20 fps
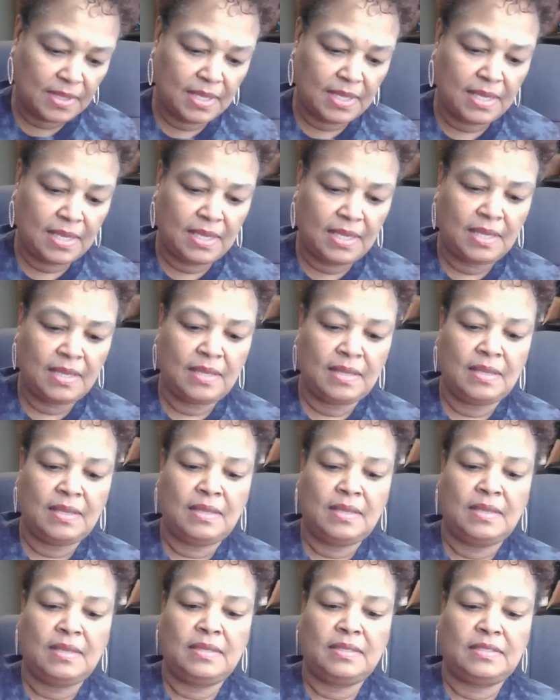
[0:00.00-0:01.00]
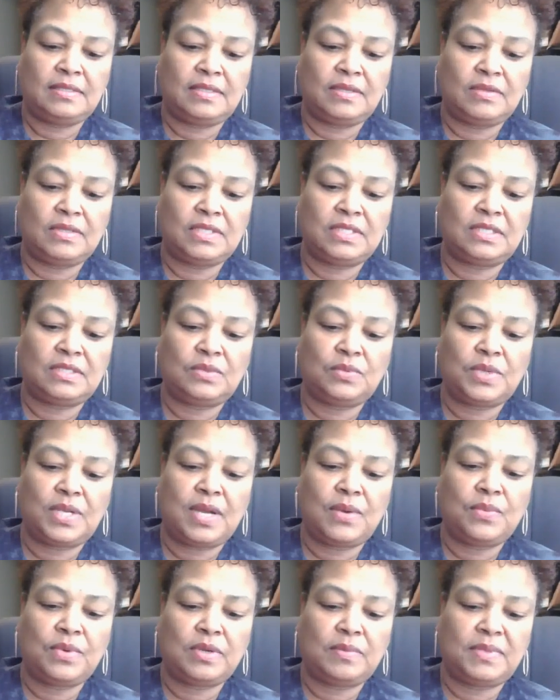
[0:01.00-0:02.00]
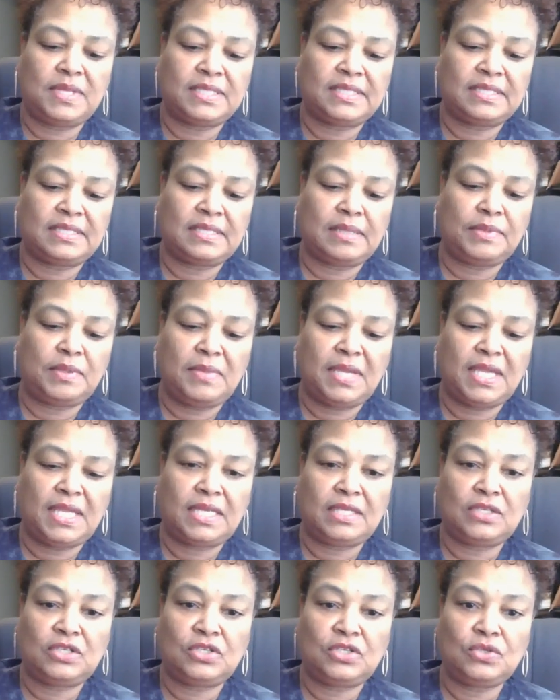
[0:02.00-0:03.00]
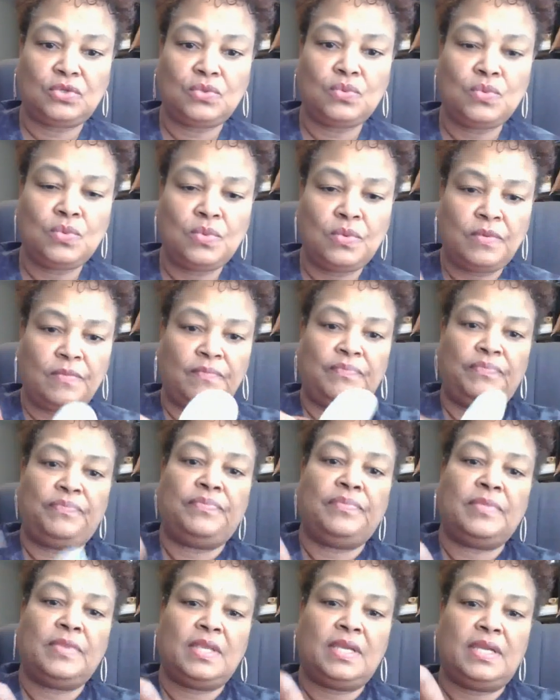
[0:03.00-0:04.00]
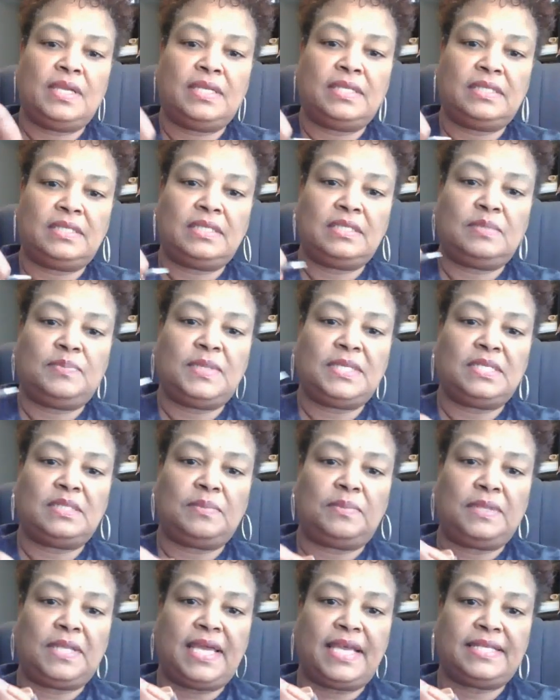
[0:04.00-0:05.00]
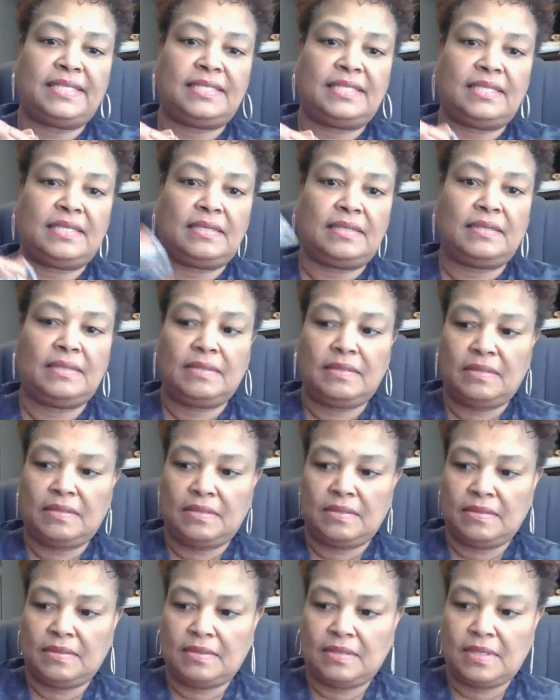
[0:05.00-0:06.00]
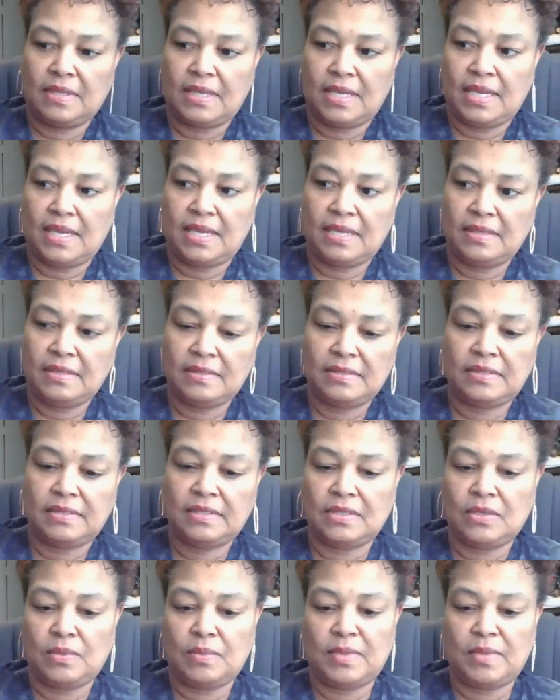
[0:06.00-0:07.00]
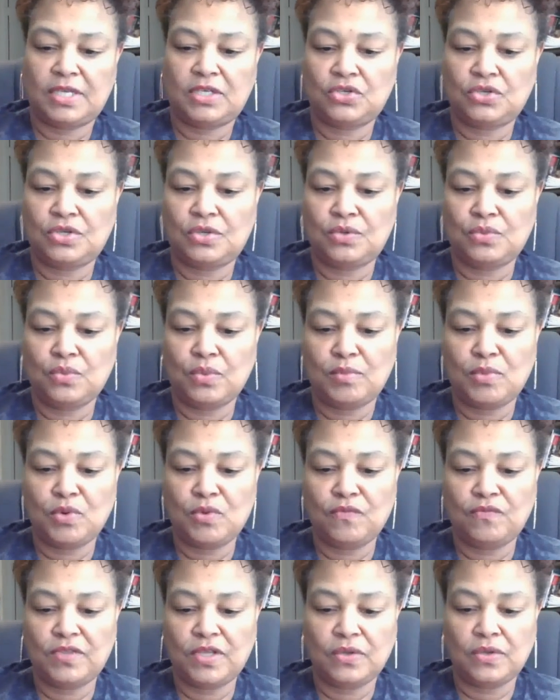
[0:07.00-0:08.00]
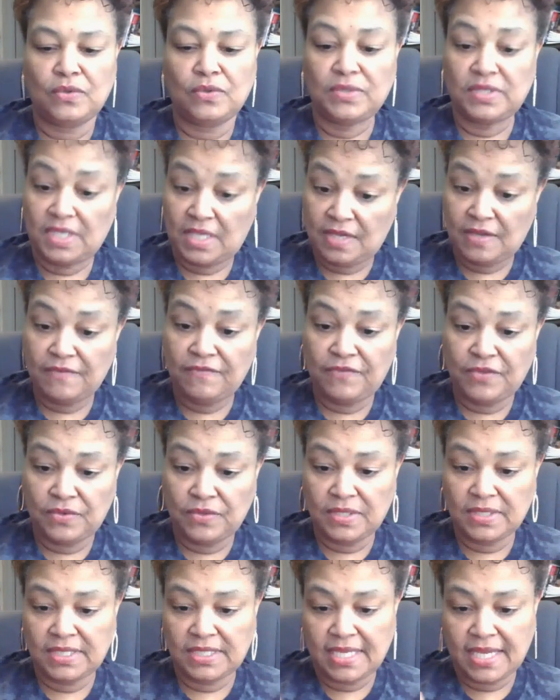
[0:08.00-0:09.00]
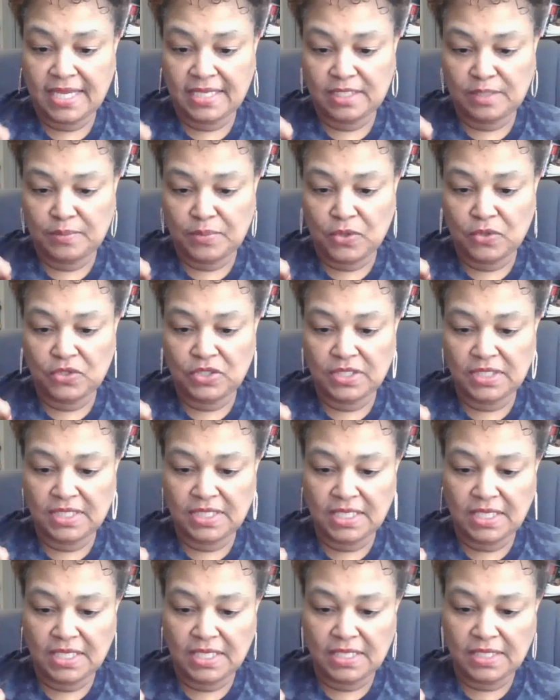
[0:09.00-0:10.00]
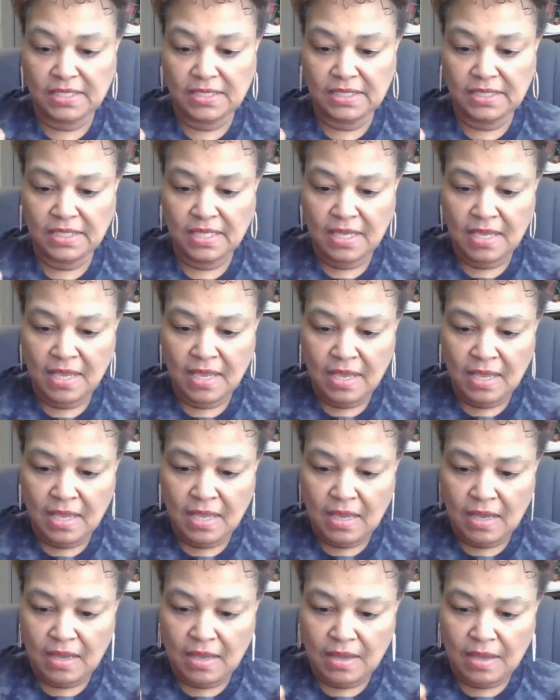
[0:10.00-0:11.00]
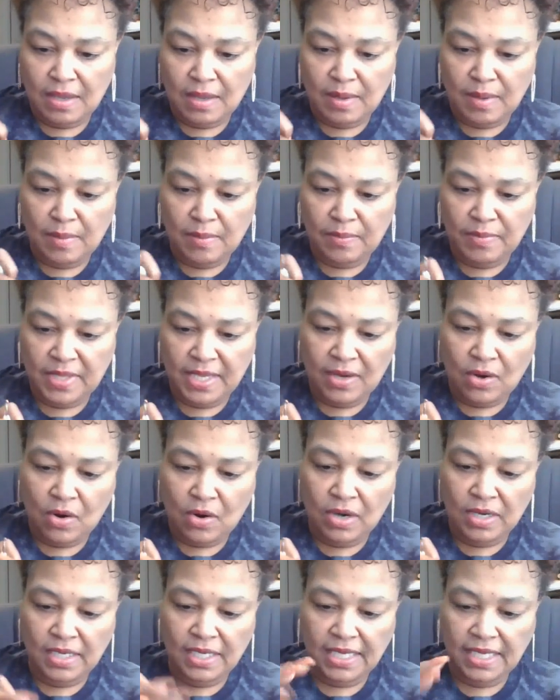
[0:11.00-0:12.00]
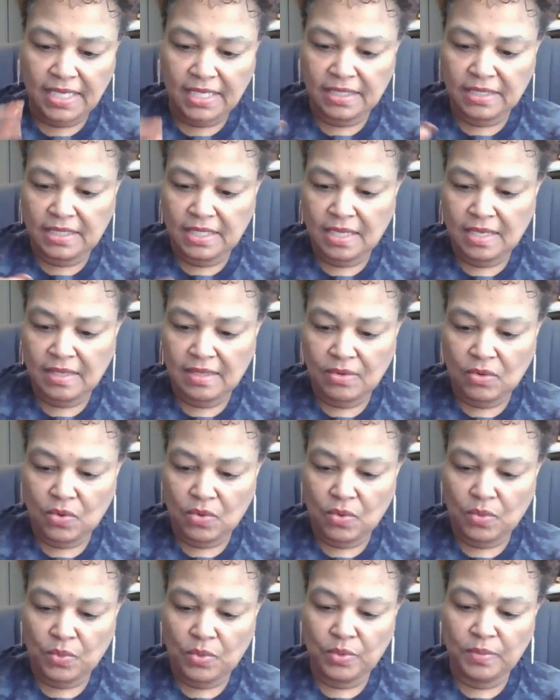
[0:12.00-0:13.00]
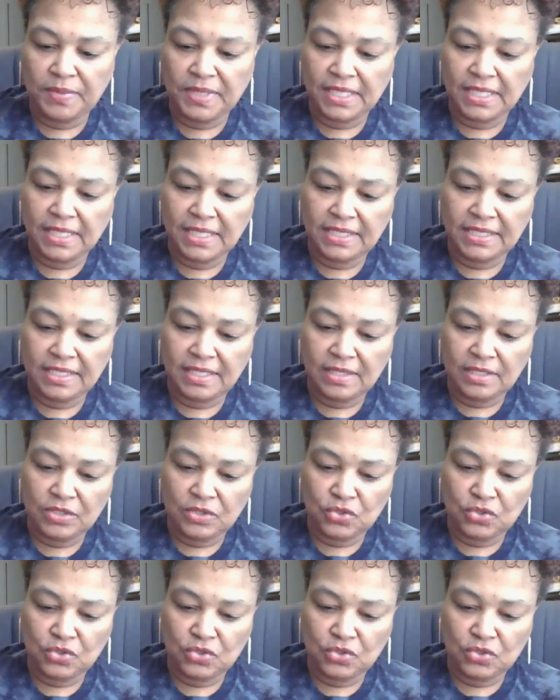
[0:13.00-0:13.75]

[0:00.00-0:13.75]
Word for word: Okay, so this is what I would have been sublimating to is this piece of plastic. Okay, so make sure you remove those if you decide to purchase these. Um, they are linked or will be linked in the